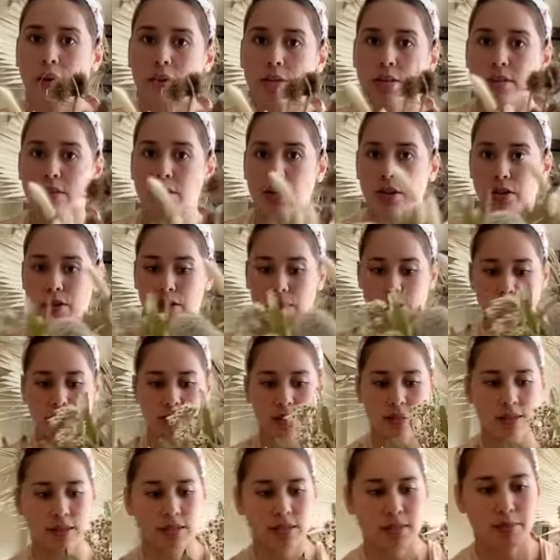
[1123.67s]
So there's
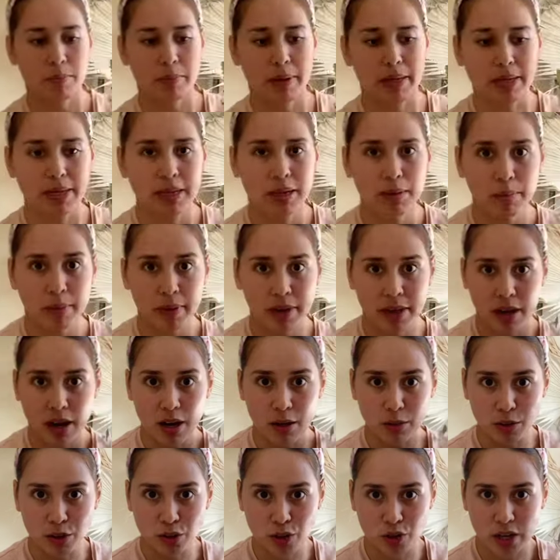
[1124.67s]
this bendy bit I
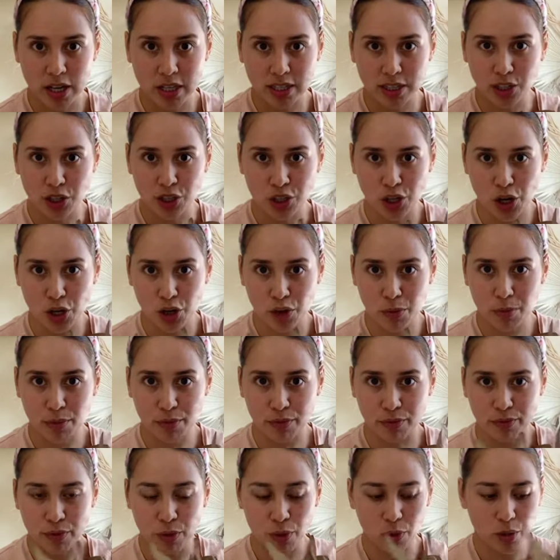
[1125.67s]
was trying to show you
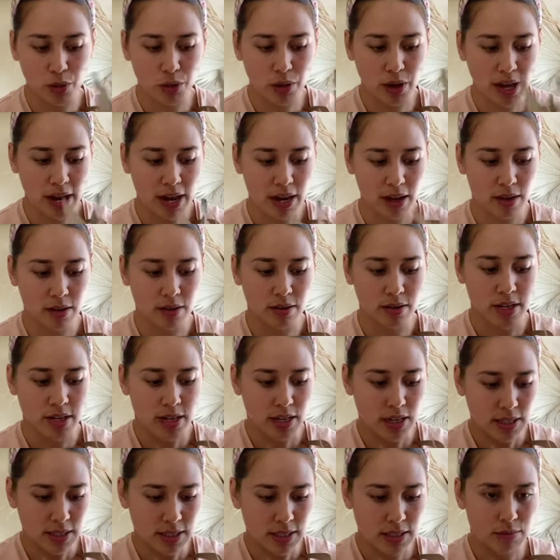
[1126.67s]
before, how
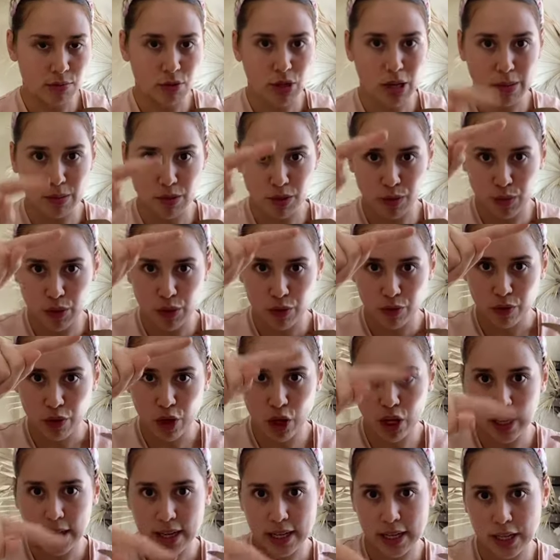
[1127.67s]
sometimes when you've got
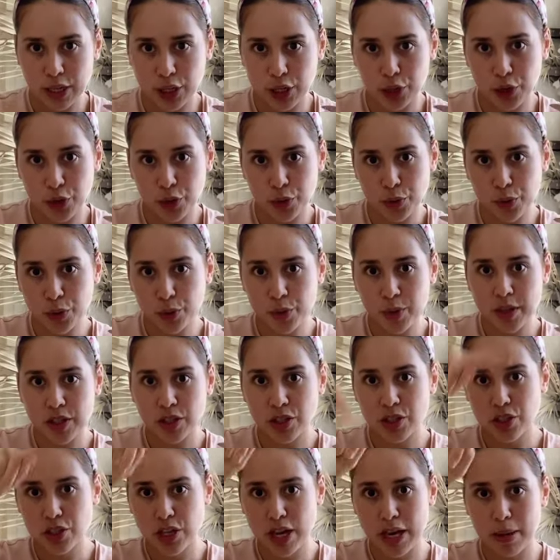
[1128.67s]
like a U
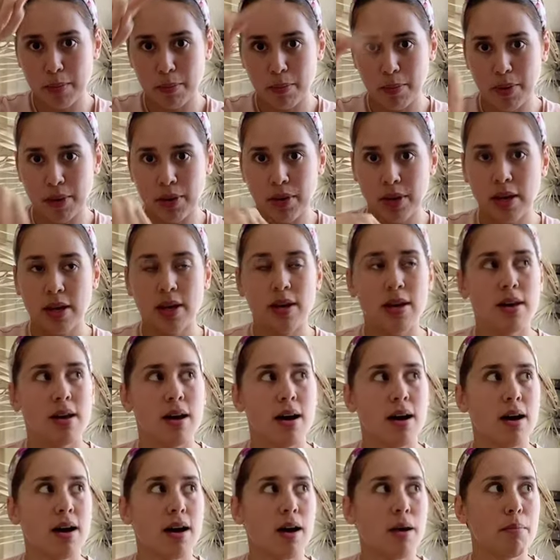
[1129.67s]
shape
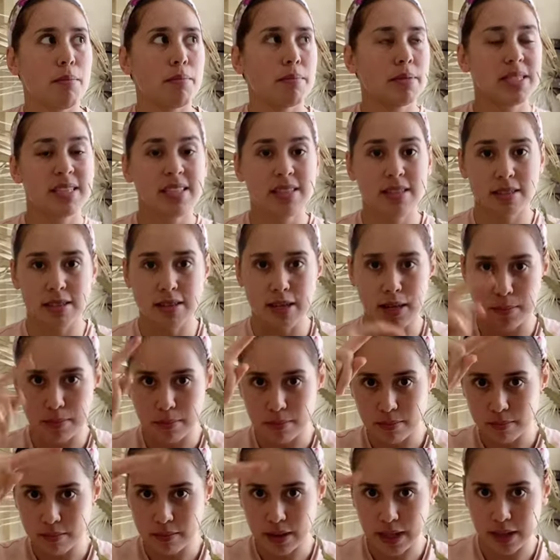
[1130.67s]
um,
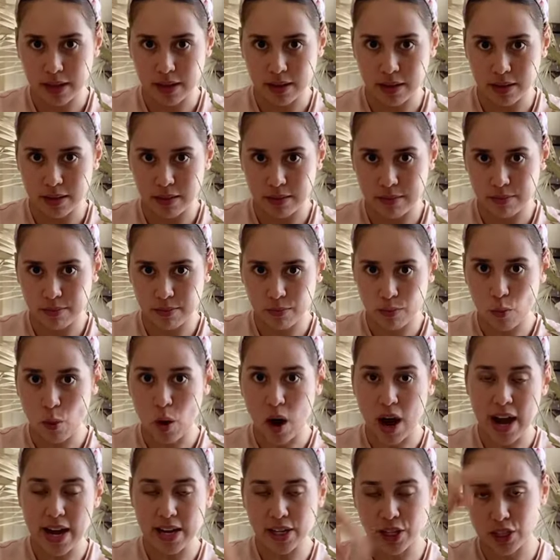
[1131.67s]
stem, like a
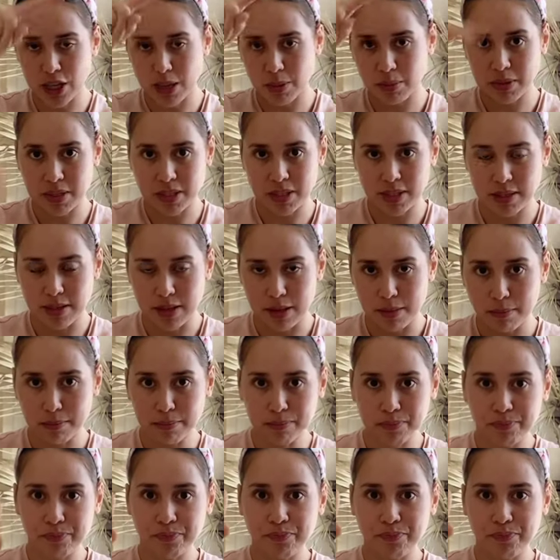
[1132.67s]
Y shaped stem,